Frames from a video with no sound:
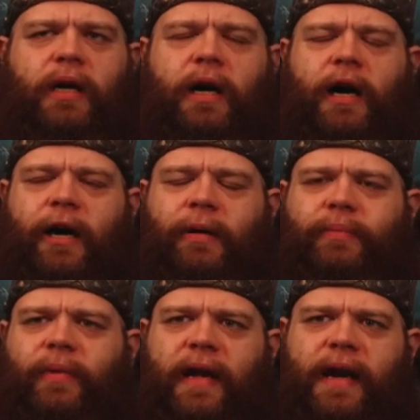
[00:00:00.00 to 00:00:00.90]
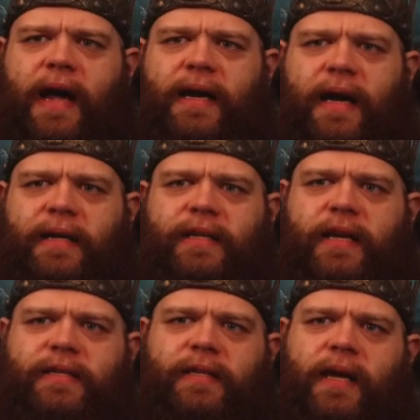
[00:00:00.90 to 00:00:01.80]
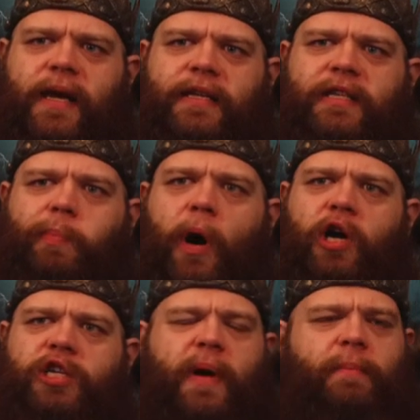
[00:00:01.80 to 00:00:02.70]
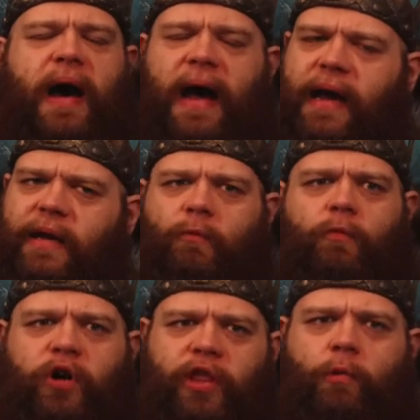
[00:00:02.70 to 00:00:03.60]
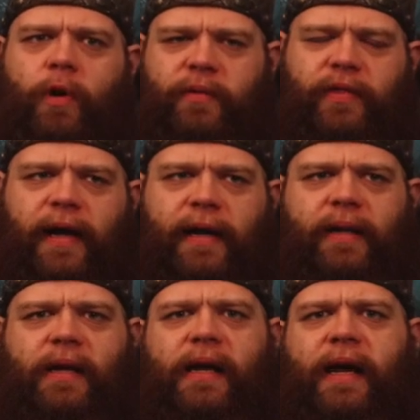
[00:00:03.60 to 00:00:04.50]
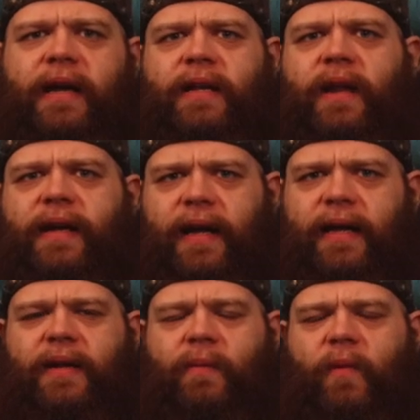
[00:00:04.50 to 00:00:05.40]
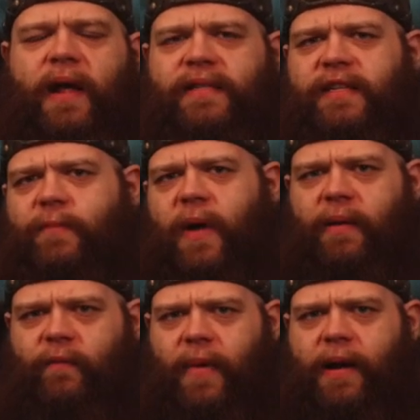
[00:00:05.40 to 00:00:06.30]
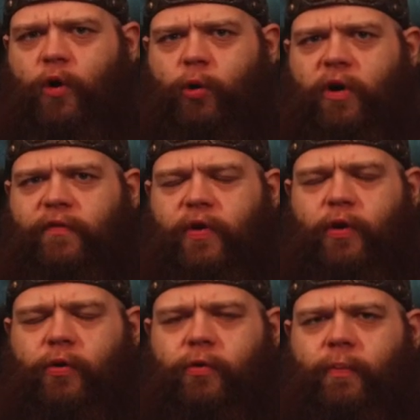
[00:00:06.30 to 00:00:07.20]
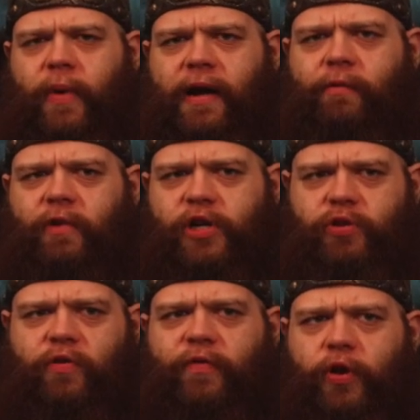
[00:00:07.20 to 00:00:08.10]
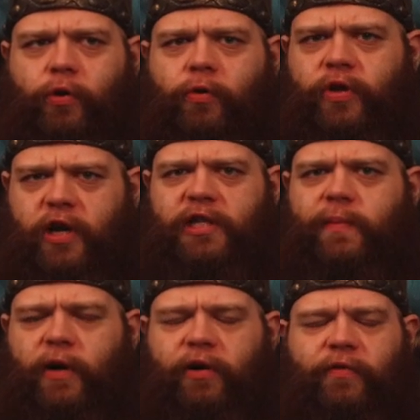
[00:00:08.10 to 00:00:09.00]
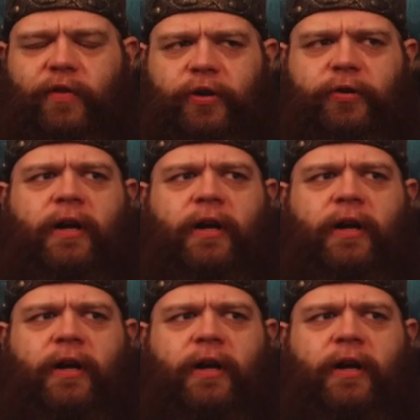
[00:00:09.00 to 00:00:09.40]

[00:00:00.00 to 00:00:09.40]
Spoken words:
It just boggles my mind where they went with that. And then again, like I say, my normal view, my original view, non-spoiler view,